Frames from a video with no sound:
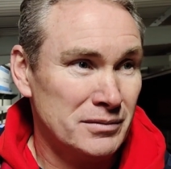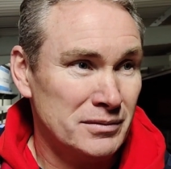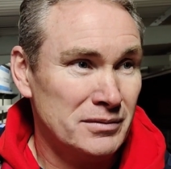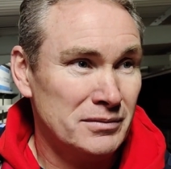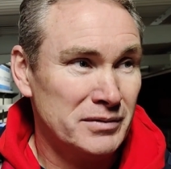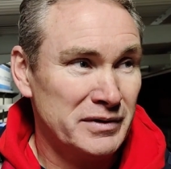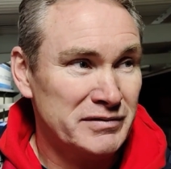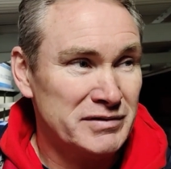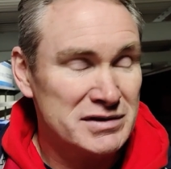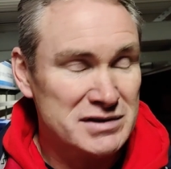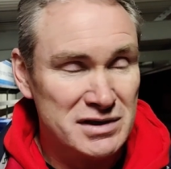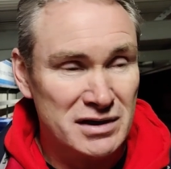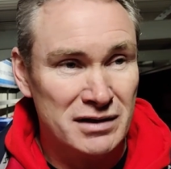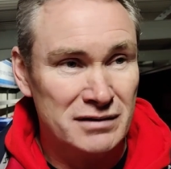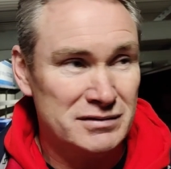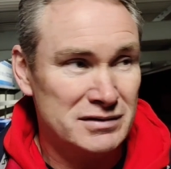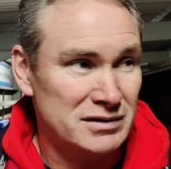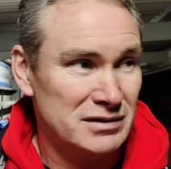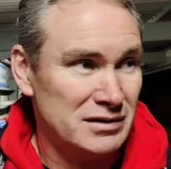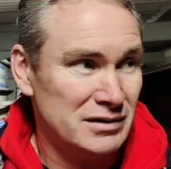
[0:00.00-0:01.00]
we've
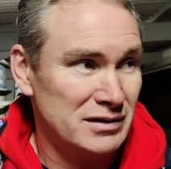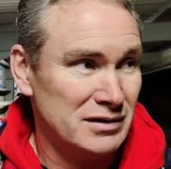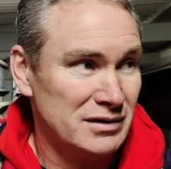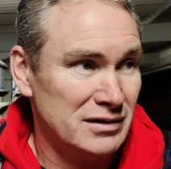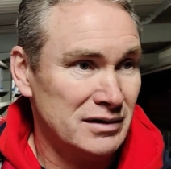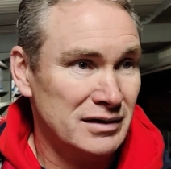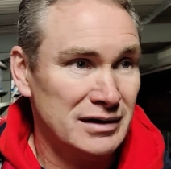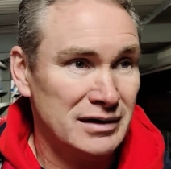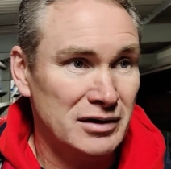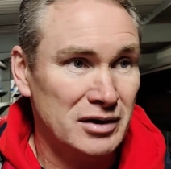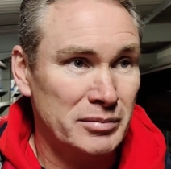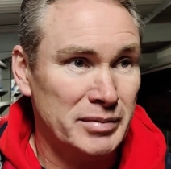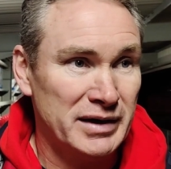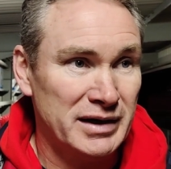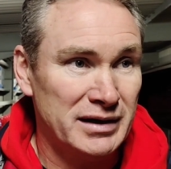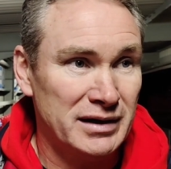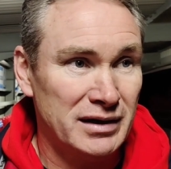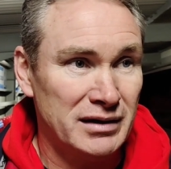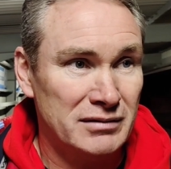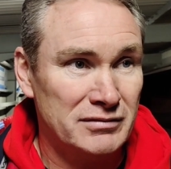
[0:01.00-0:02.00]
deserved a little
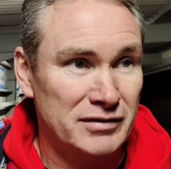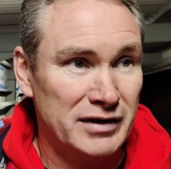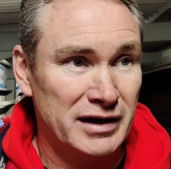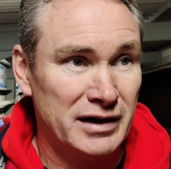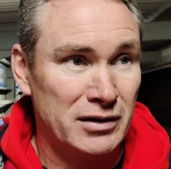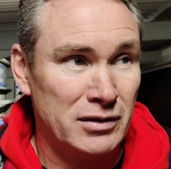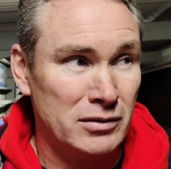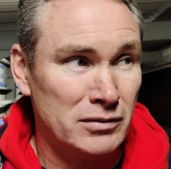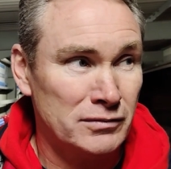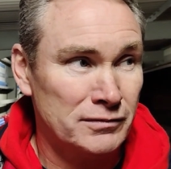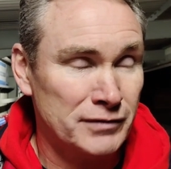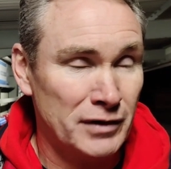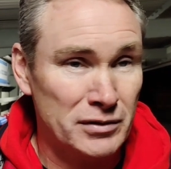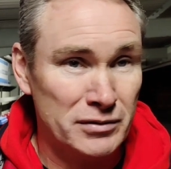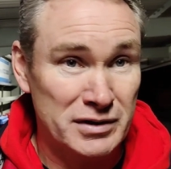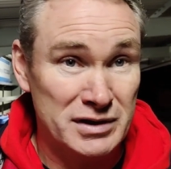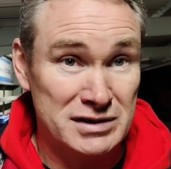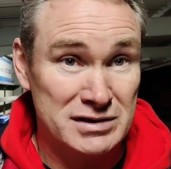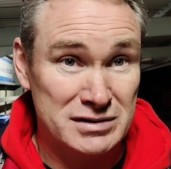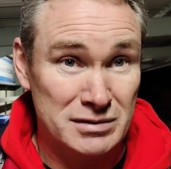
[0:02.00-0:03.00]
bit of luck for how
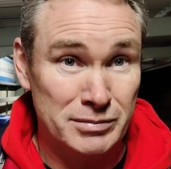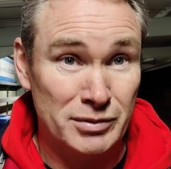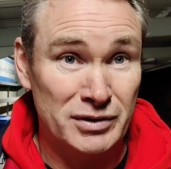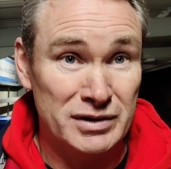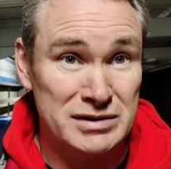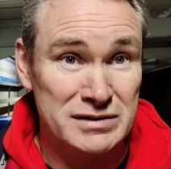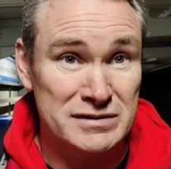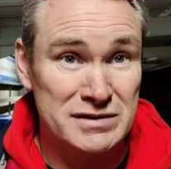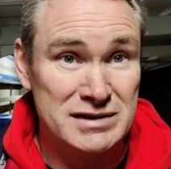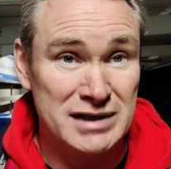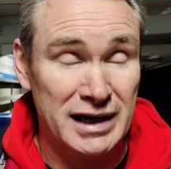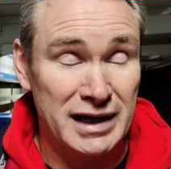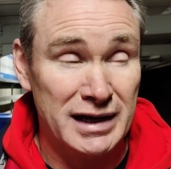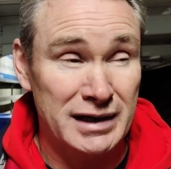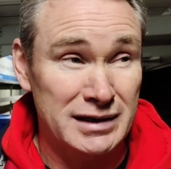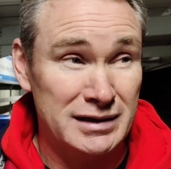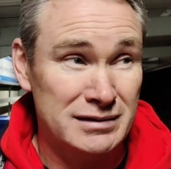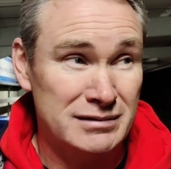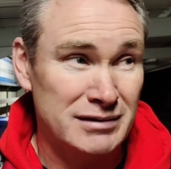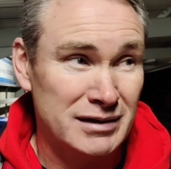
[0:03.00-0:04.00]
focused the boys have
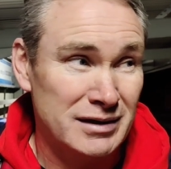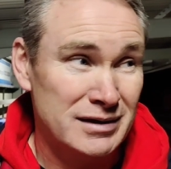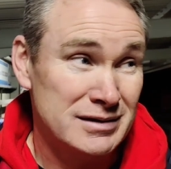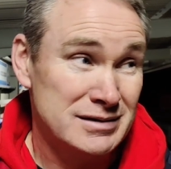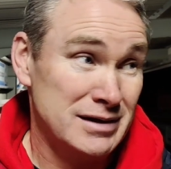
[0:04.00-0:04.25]
stayed in